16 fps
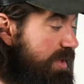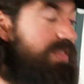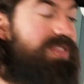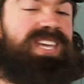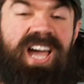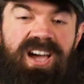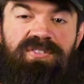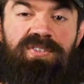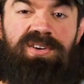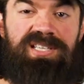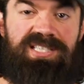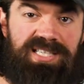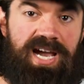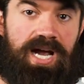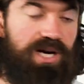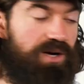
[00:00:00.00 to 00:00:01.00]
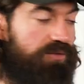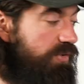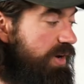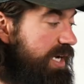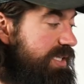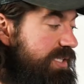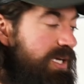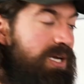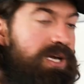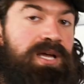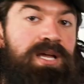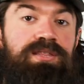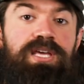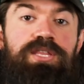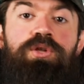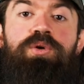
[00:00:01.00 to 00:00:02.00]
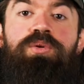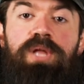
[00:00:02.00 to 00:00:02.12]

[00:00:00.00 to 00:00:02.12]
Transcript: the effort and sacrifice, then they'll